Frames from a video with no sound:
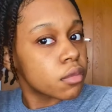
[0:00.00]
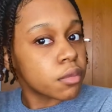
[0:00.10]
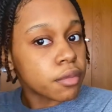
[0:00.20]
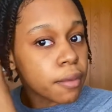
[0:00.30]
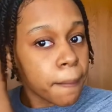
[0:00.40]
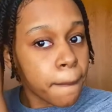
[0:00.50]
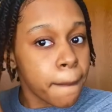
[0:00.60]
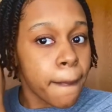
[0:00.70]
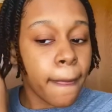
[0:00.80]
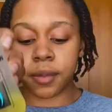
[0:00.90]

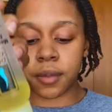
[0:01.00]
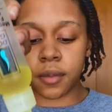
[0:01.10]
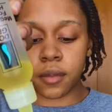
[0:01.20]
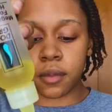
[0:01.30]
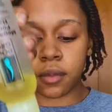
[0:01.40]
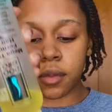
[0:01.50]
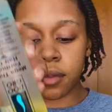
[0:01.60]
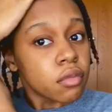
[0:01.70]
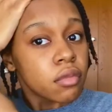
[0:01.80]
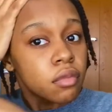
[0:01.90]

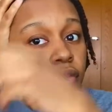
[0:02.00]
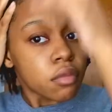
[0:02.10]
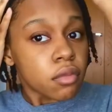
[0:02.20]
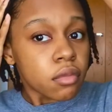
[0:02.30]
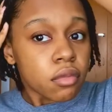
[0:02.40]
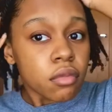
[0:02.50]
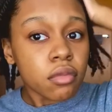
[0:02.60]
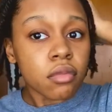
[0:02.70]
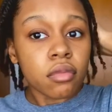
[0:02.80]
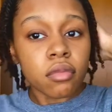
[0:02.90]

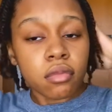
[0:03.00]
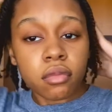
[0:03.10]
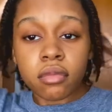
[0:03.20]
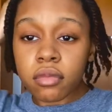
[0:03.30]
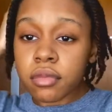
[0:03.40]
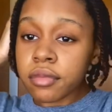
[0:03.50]
Nothing is said.